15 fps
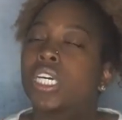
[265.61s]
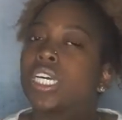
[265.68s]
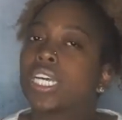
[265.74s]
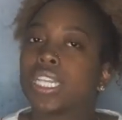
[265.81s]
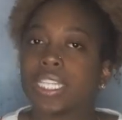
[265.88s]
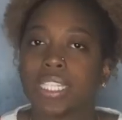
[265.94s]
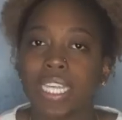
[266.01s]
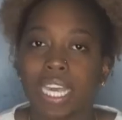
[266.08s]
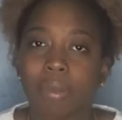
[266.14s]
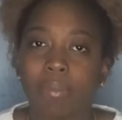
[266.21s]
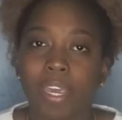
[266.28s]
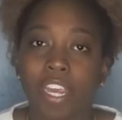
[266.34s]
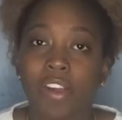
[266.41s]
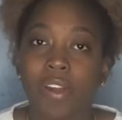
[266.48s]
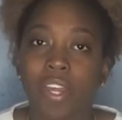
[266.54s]
in the same
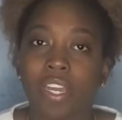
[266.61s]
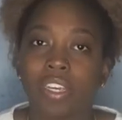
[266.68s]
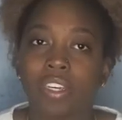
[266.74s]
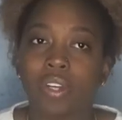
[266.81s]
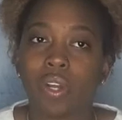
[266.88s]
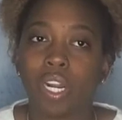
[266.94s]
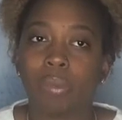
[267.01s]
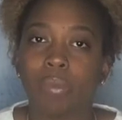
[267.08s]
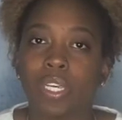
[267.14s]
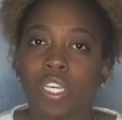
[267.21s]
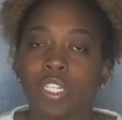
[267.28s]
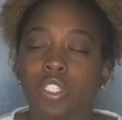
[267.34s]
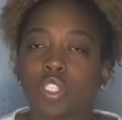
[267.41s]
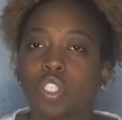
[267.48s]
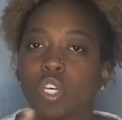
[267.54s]
area you know what i
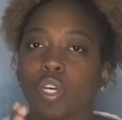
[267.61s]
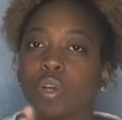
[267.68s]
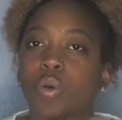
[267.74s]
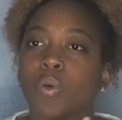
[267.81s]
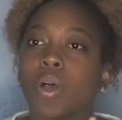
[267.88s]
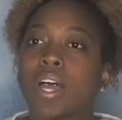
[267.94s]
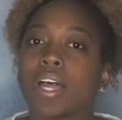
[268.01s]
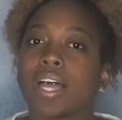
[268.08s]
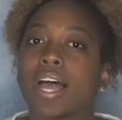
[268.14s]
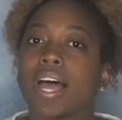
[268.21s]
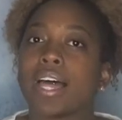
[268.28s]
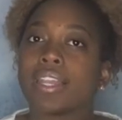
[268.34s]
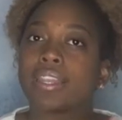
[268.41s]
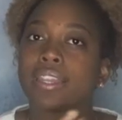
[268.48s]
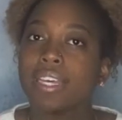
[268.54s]
mean so
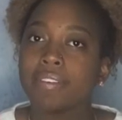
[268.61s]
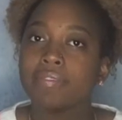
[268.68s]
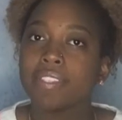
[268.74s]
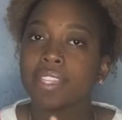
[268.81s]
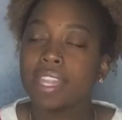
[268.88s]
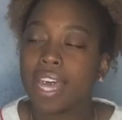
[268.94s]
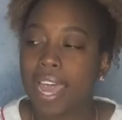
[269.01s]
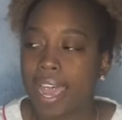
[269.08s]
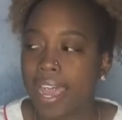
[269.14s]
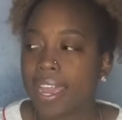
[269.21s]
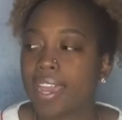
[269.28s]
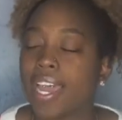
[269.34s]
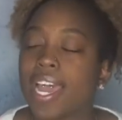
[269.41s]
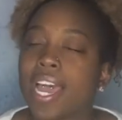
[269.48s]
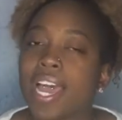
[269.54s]
i loved that